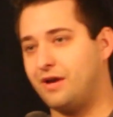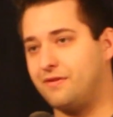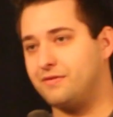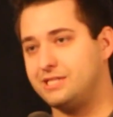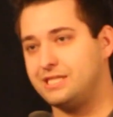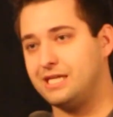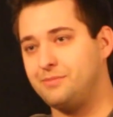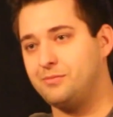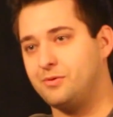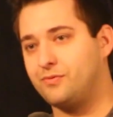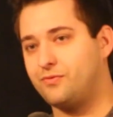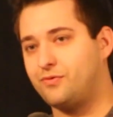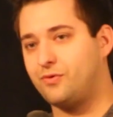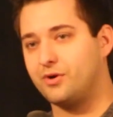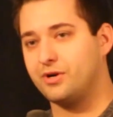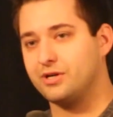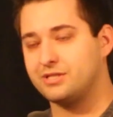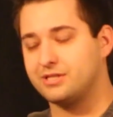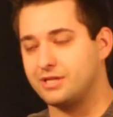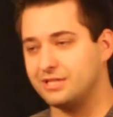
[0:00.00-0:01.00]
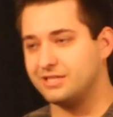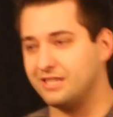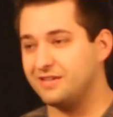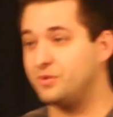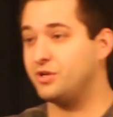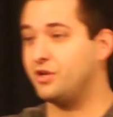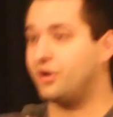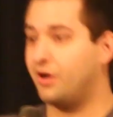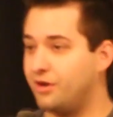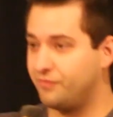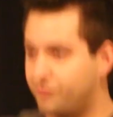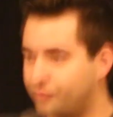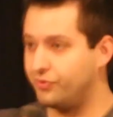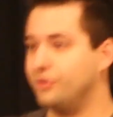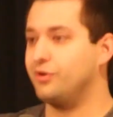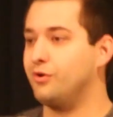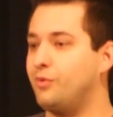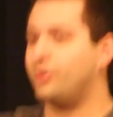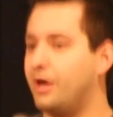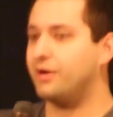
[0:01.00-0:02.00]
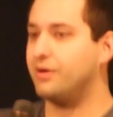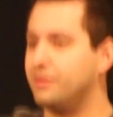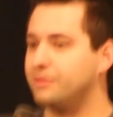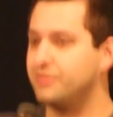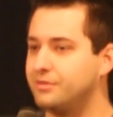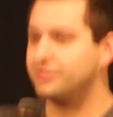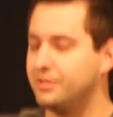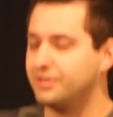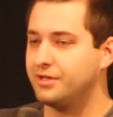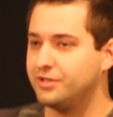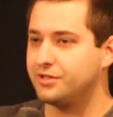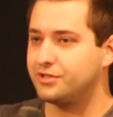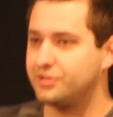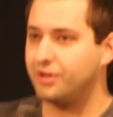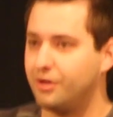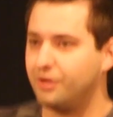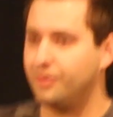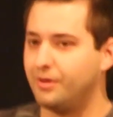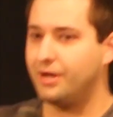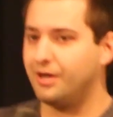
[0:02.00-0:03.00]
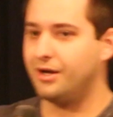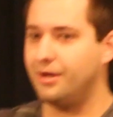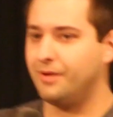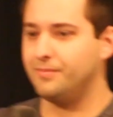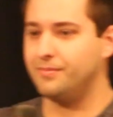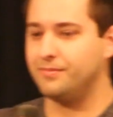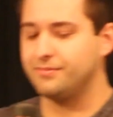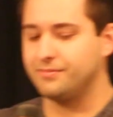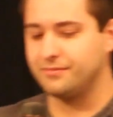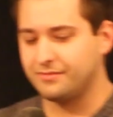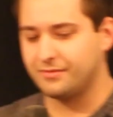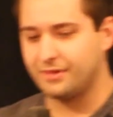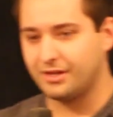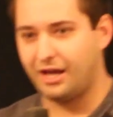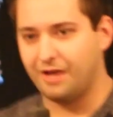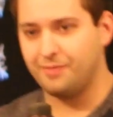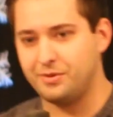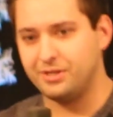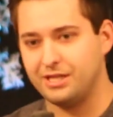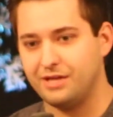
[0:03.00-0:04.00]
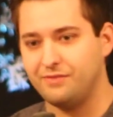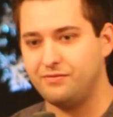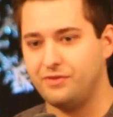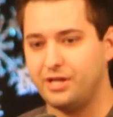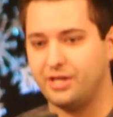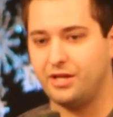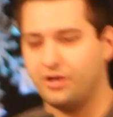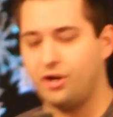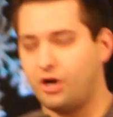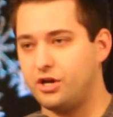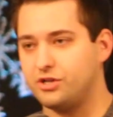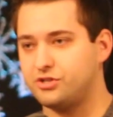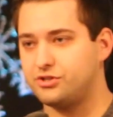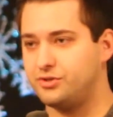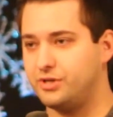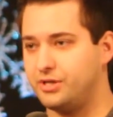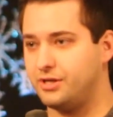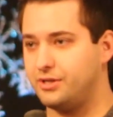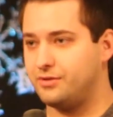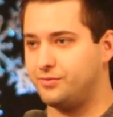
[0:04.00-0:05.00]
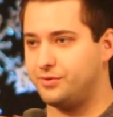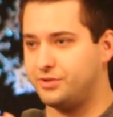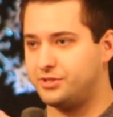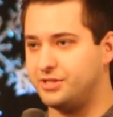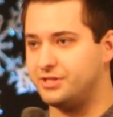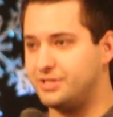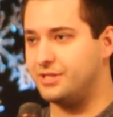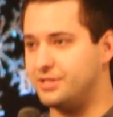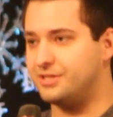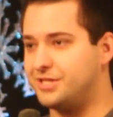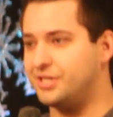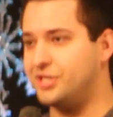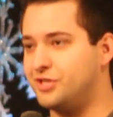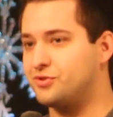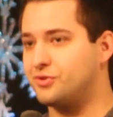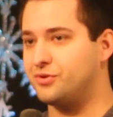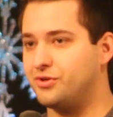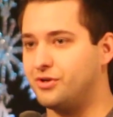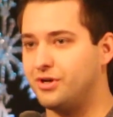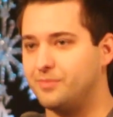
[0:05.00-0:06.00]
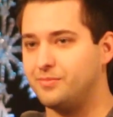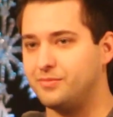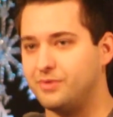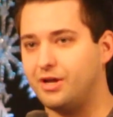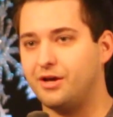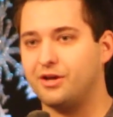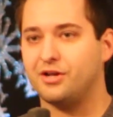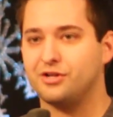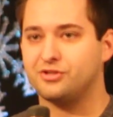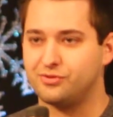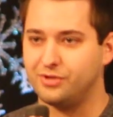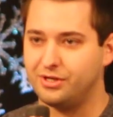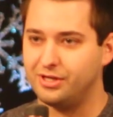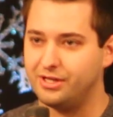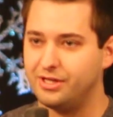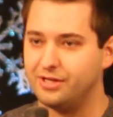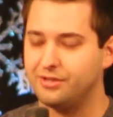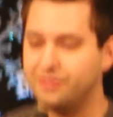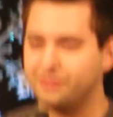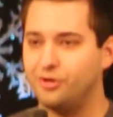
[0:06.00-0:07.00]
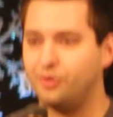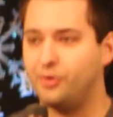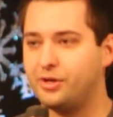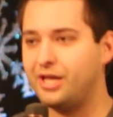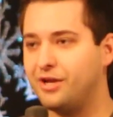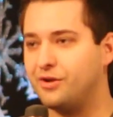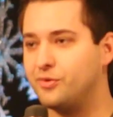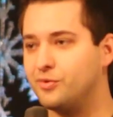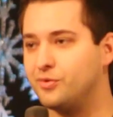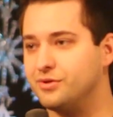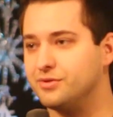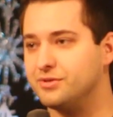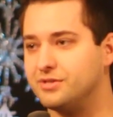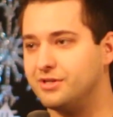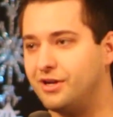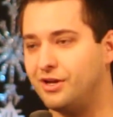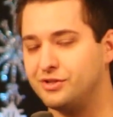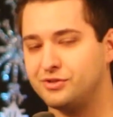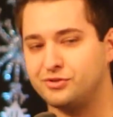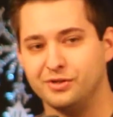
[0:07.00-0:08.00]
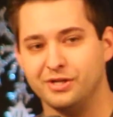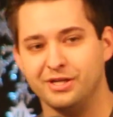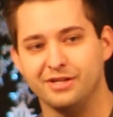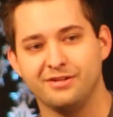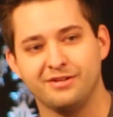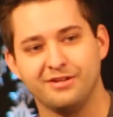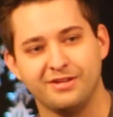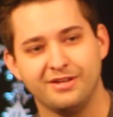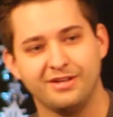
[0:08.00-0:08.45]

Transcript: you haven't seen me before, it's because I've been gone for a little while. So I've been living in Austria, which is in Central Europe, not Australia. No kangaroos in Austria.